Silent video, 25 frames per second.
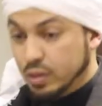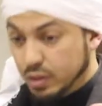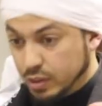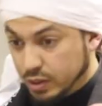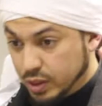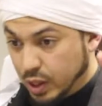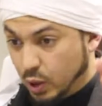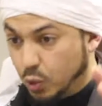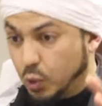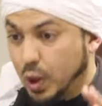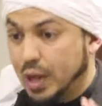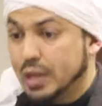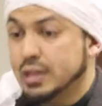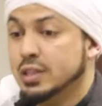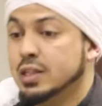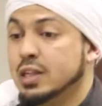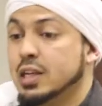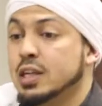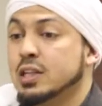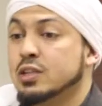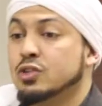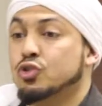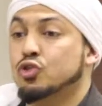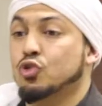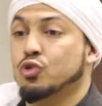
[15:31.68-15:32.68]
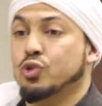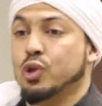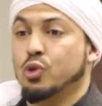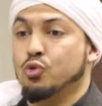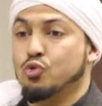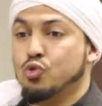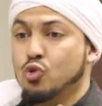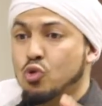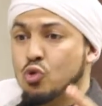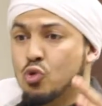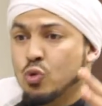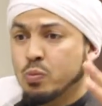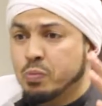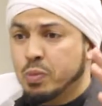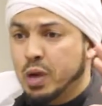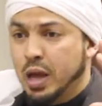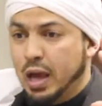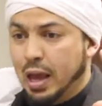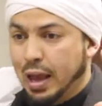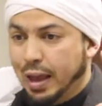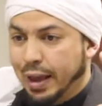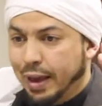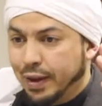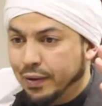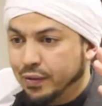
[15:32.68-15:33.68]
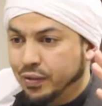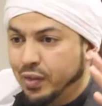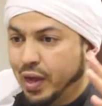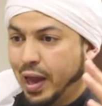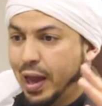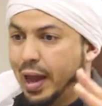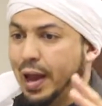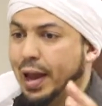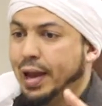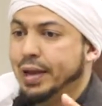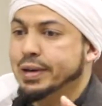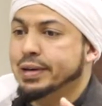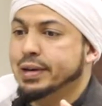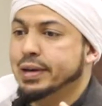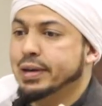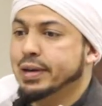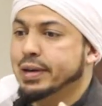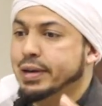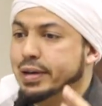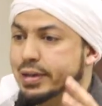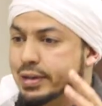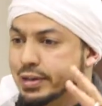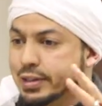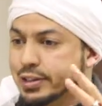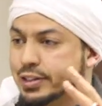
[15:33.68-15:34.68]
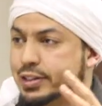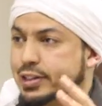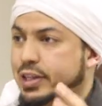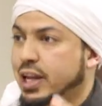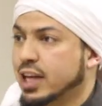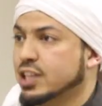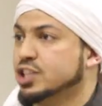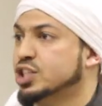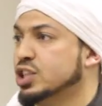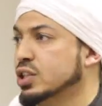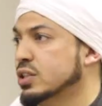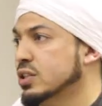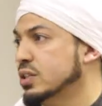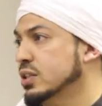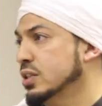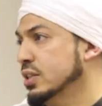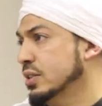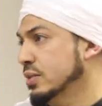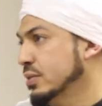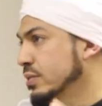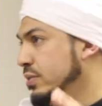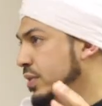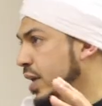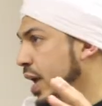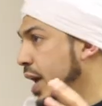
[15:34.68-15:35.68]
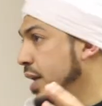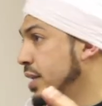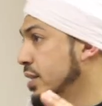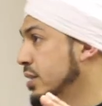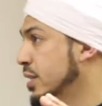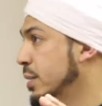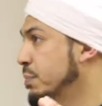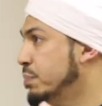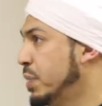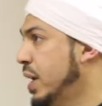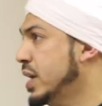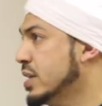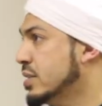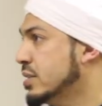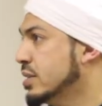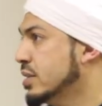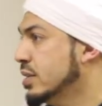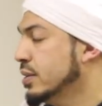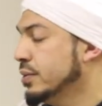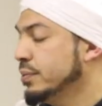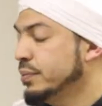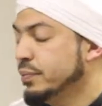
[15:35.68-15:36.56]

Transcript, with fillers: They went into the room and they had a discussion, they had a debate,